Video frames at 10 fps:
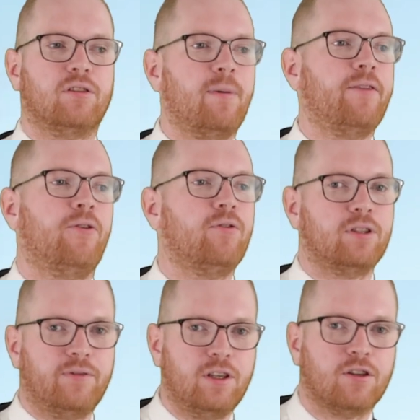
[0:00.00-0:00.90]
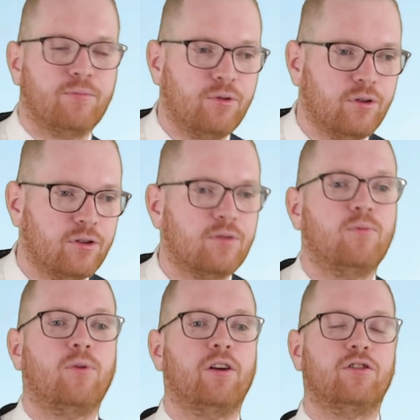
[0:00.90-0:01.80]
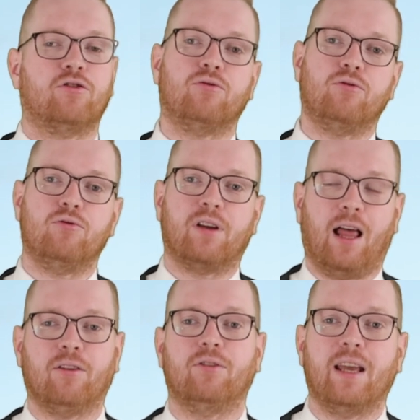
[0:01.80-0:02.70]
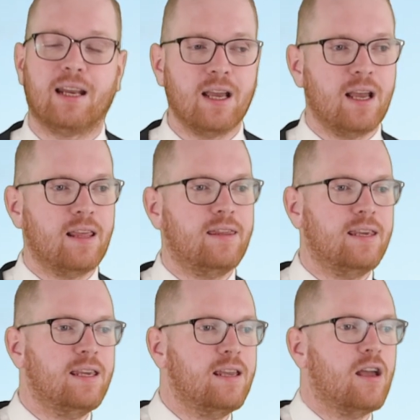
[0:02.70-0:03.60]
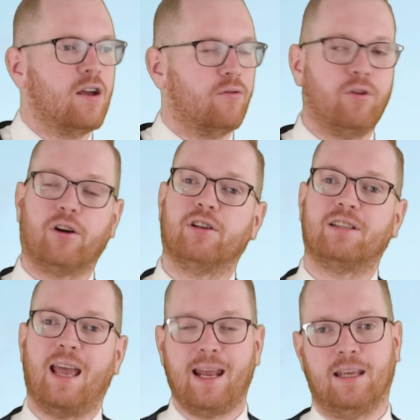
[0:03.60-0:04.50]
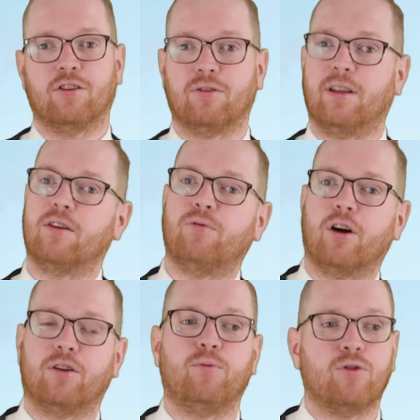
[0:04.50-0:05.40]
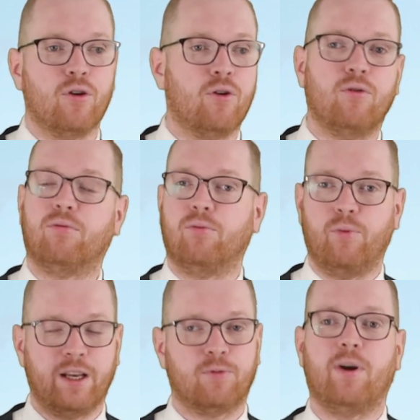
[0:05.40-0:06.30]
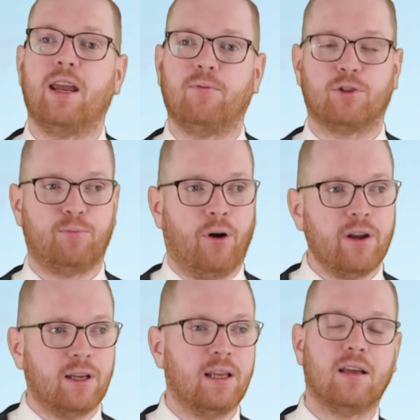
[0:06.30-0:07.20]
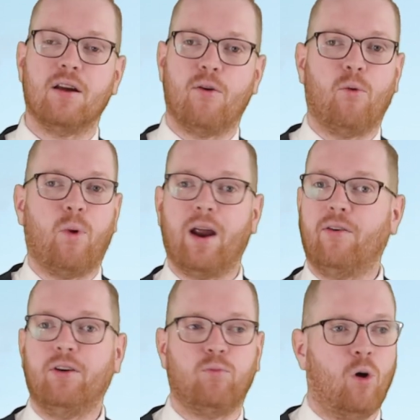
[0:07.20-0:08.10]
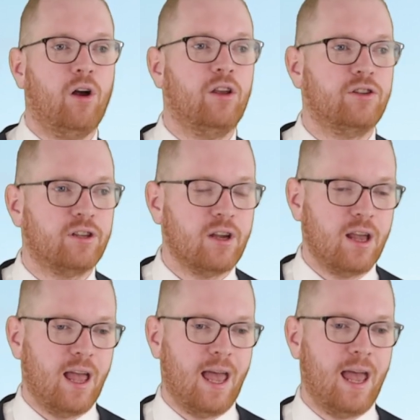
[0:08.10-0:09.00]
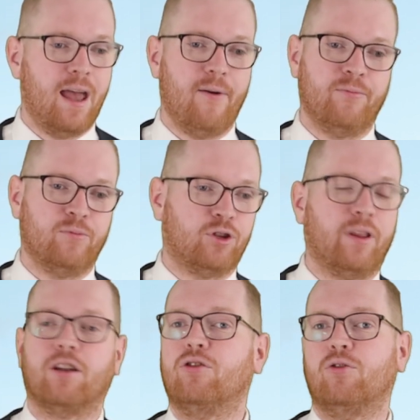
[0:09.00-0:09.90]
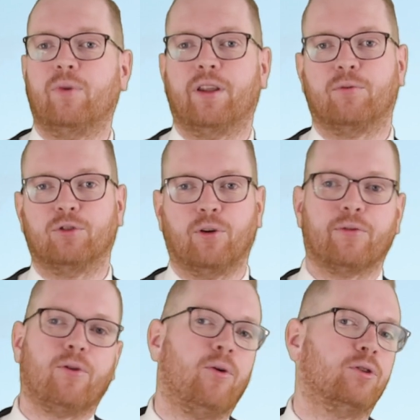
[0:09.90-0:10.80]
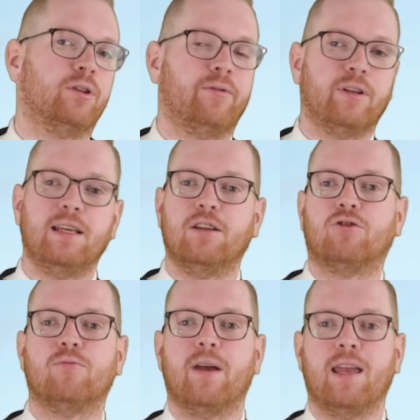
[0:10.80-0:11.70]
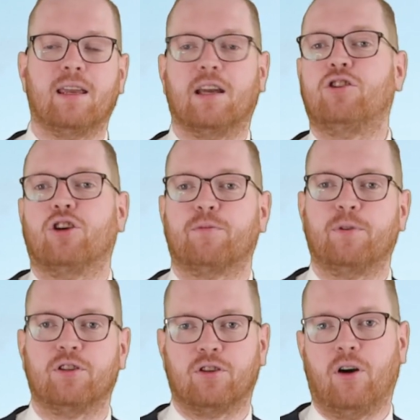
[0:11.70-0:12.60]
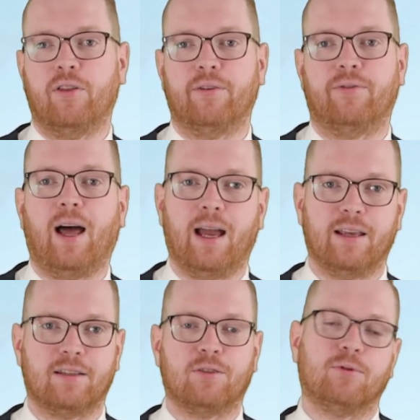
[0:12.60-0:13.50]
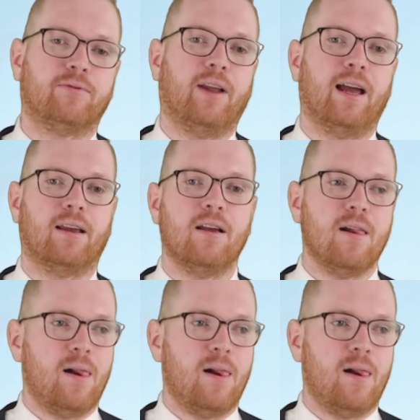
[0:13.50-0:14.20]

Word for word: the main focus of these computers was to calculate the rocket's heading so that the rocket would know which way it was pointing, where it was, um, so they knew whether it was off course or if it needed to make adjustments on the fly, as this was flying